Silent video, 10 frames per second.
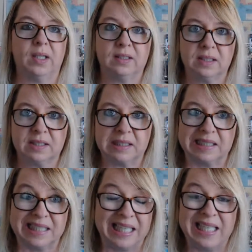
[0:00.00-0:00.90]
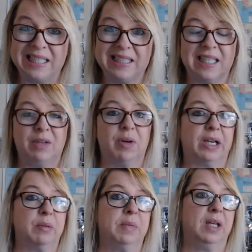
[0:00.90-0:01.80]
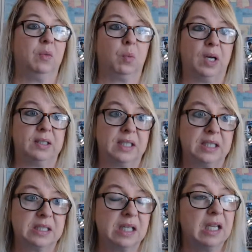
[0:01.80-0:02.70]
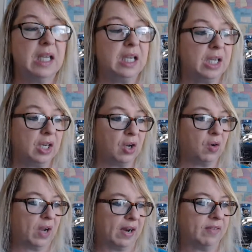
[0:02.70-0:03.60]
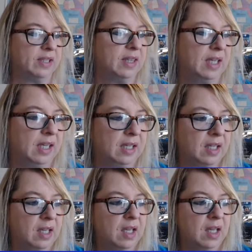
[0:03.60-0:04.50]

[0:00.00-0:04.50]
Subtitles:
what does the CDC recommend, what does, everything,